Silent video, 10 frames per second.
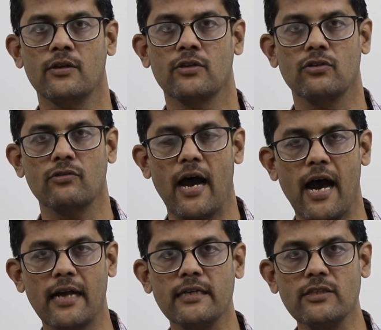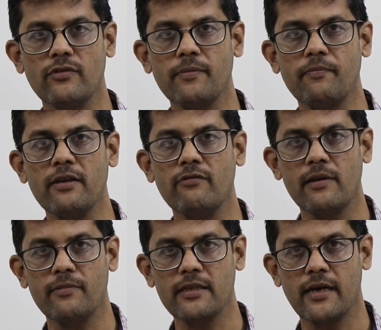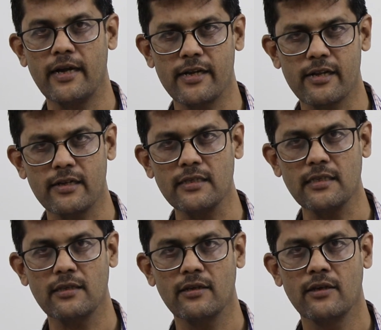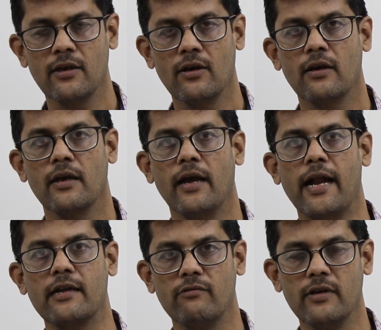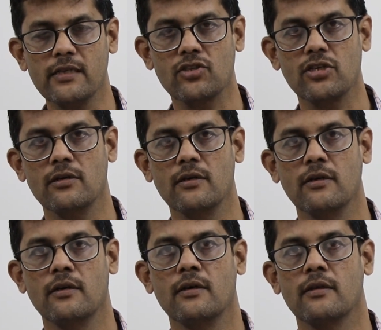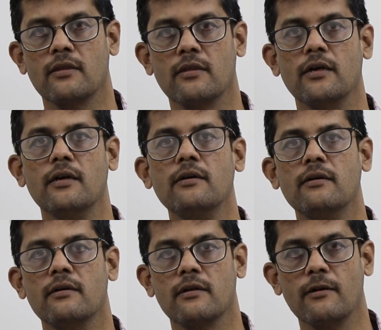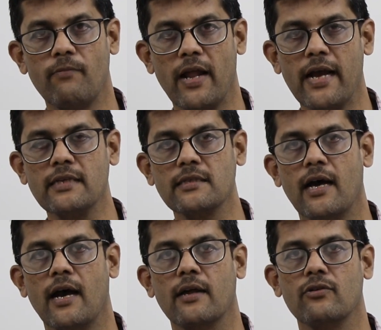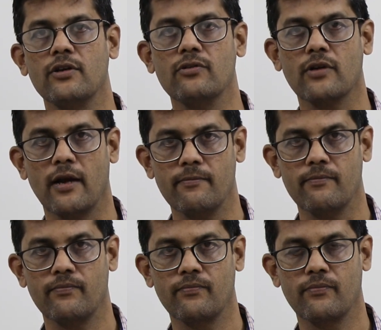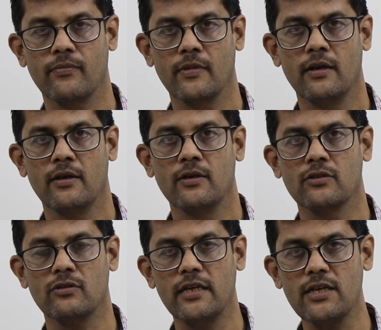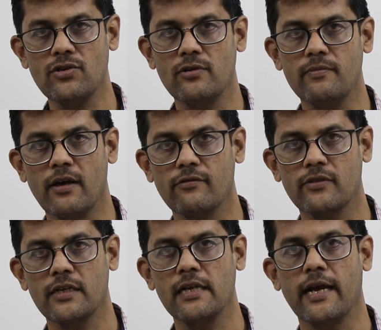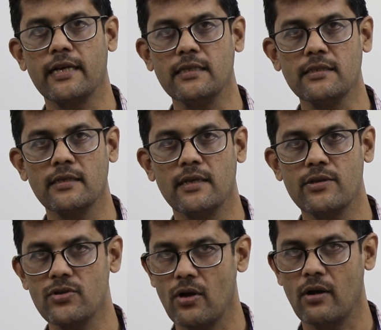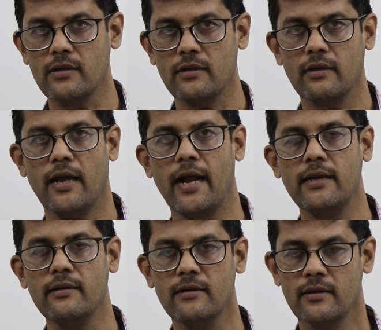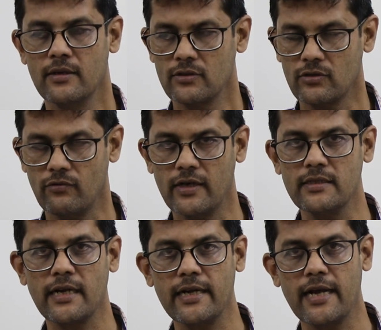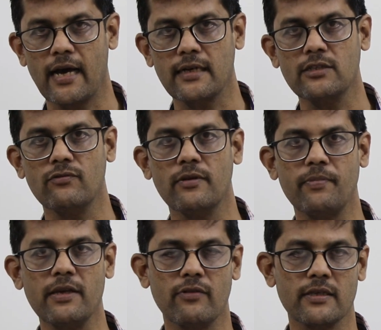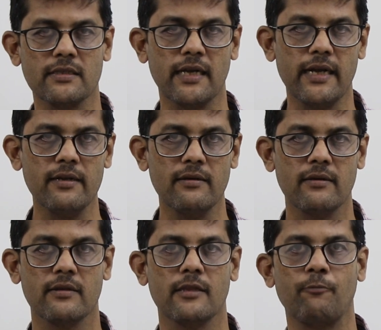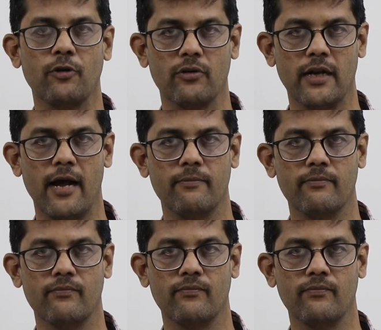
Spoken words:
So RSVP will be the address at which the replies are going to come. So they should be of 3 lines in short. And so one side RSVP, one side the program.